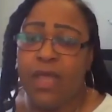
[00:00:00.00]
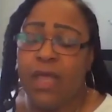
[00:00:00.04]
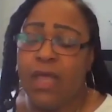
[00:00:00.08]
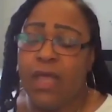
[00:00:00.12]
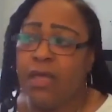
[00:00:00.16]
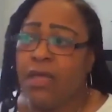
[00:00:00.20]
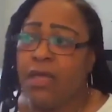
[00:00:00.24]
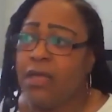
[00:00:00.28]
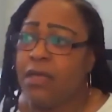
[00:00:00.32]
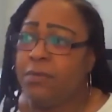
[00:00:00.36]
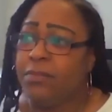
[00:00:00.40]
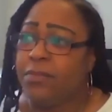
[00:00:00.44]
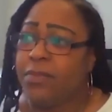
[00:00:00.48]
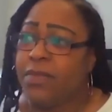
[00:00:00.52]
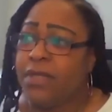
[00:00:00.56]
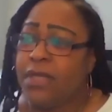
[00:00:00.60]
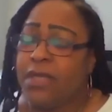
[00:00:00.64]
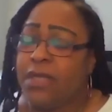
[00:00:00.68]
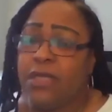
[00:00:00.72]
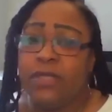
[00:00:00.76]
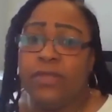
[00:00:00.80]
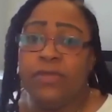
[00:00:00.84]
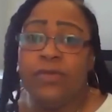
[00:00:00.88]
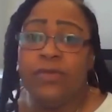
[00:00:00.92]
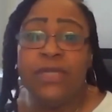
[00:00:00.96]

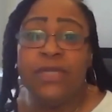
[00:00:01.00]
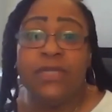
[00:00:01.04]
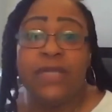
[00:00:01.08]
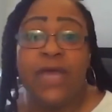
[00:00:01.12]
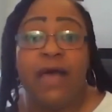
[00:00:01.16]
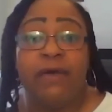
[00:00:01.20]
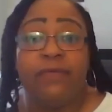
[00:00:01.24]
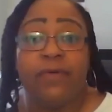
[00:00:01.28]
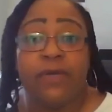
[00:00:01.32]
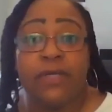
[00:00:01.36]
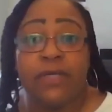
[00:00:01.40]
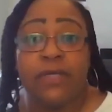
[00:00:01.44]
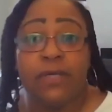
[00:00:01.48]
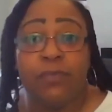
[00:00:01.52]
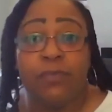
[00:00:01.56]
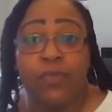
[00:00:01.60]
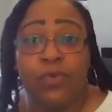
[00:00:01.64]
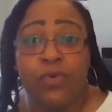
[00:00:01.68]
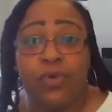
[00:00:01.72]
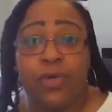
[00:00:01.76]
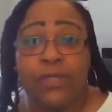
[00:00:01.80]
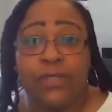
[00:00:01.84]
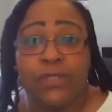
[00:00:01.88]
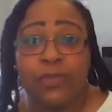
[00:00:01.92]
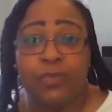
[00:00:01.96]
you need to have a good
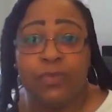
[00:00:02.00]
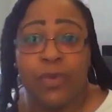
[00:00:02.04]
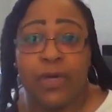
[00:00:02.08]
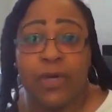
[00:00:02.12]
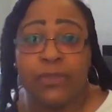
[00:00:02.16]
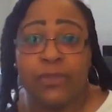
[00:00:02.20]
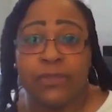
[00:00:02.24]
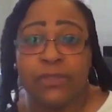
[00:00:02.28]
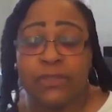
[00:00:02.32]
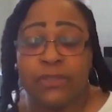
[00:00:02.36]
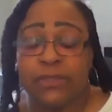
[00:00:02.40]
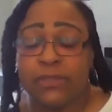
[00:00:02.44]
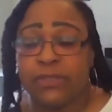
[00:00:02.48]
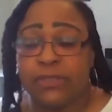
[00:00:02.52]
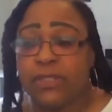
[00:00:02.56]
mortgage person.